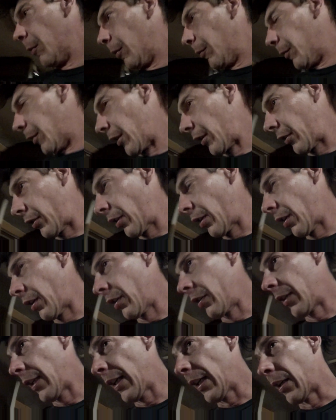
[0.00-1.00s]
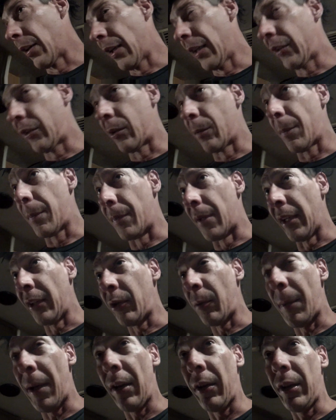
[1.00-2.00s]
But yeah, that's
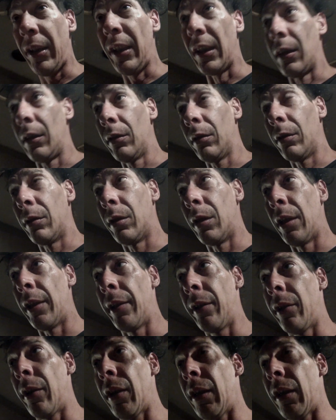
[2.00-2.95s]
about it, and